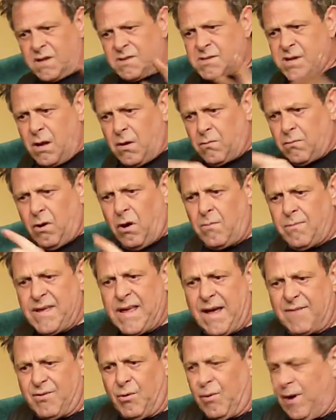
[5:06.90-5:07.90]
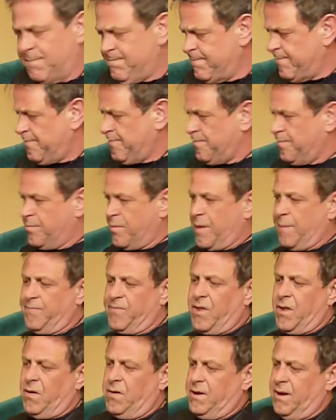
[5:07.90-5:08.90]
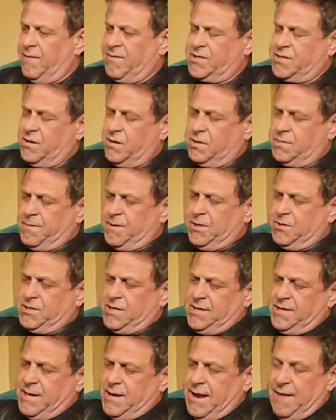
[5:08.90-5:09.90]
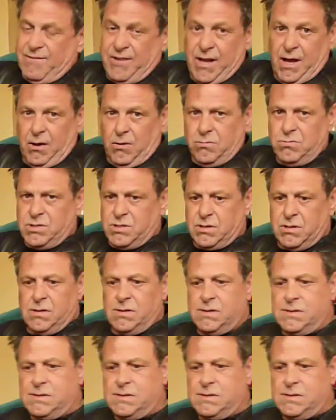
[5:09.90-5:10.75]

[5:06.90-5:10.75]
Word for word: So on the other one, on the other size, because it didn't have the holes,